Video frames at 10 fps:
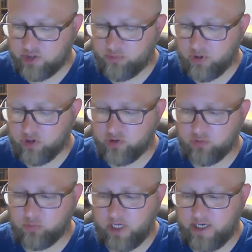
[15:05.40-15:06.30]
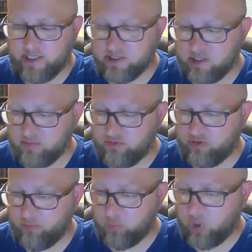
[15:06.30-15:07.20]
spiritual blindness comes
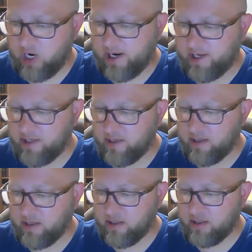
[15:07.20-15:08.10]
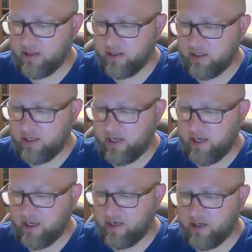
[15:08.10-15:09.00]
from pride.
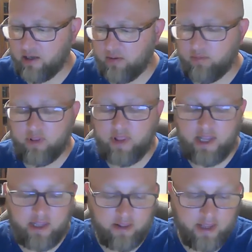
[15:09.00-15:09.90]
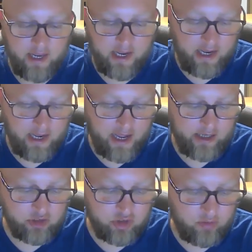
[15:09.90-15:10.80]
And they
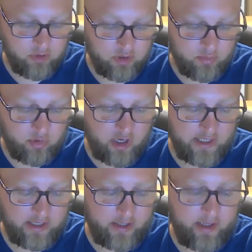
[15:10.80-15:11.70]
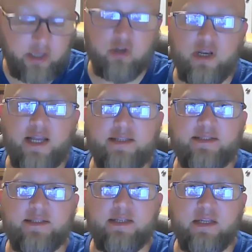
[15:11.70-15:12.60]
had so much pride that they could not
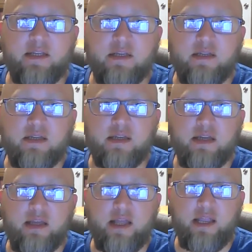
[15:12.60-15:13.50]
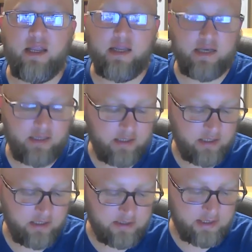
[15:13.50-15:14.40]
see. And
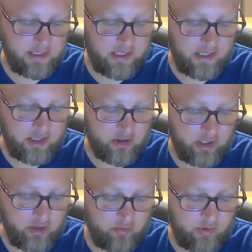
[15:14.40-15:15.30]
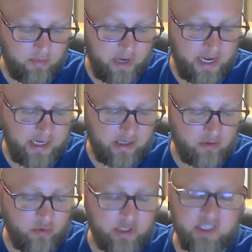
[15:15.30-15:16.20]
it said that their guilt remained.
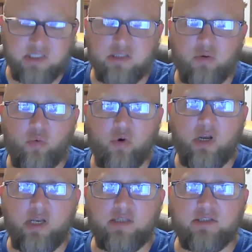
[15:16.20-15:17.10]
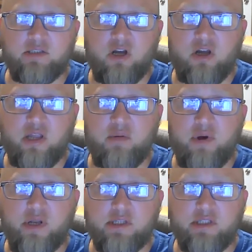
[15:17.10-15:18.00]
What it's talking
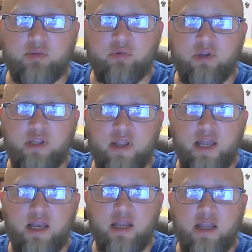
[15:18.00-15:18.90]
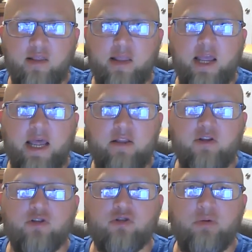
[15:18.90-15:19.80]
about is simply that they had
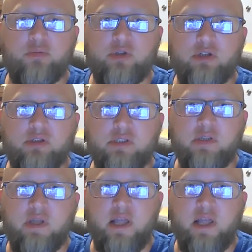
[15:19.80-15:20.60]
the scriptures